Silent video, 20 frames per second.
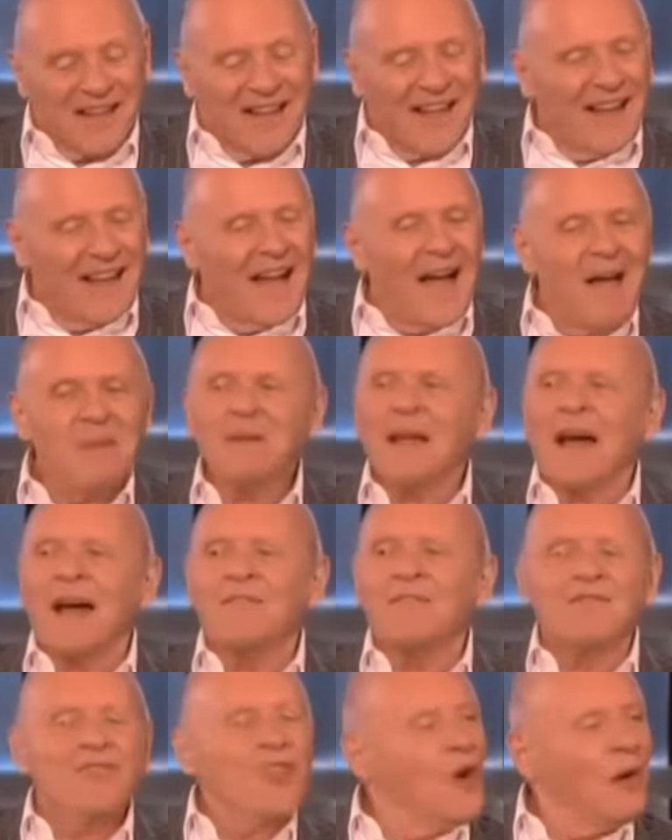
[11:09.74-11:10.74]
but, I mean, I
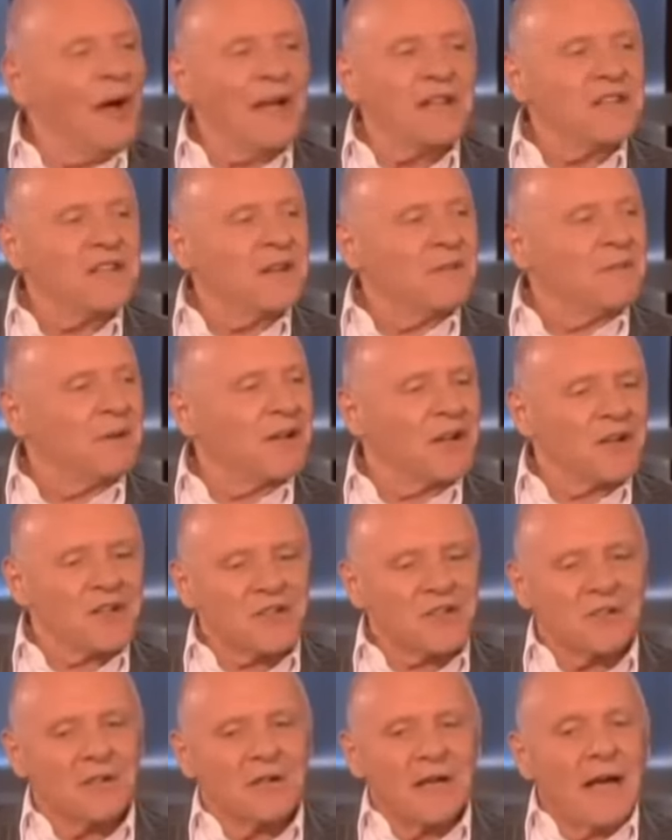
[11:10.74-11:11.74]
have no idea
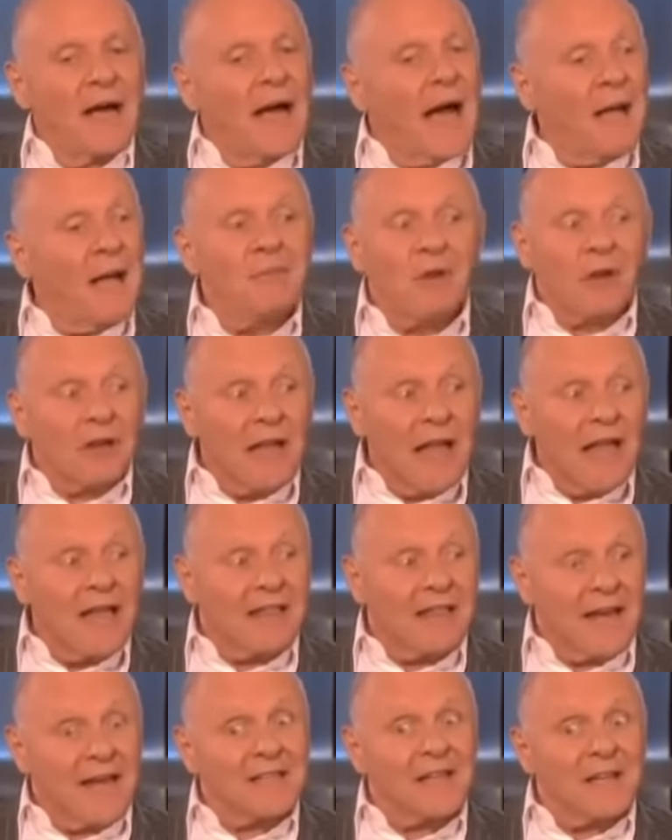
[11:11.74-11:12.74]
because I'm not
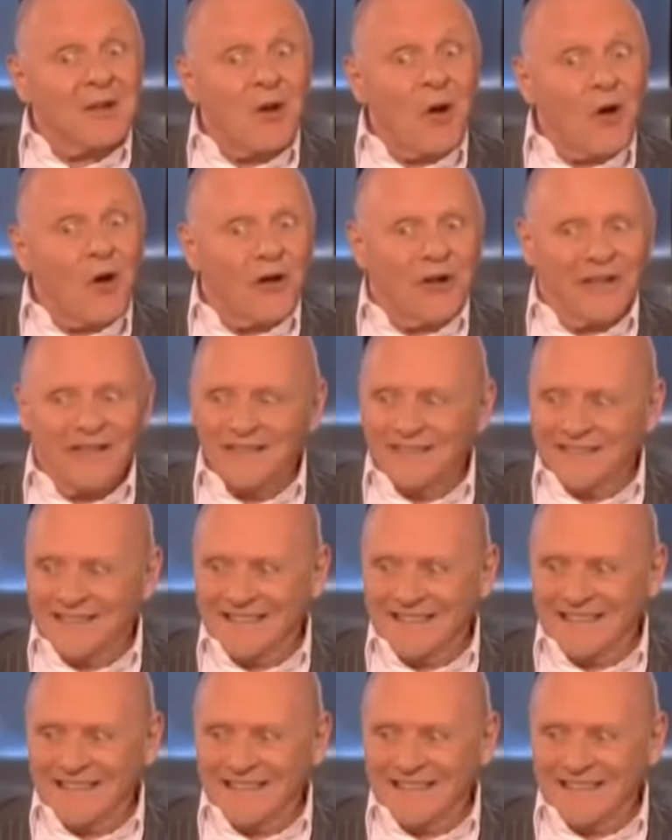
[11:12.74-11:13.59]
like that at all. Yeah.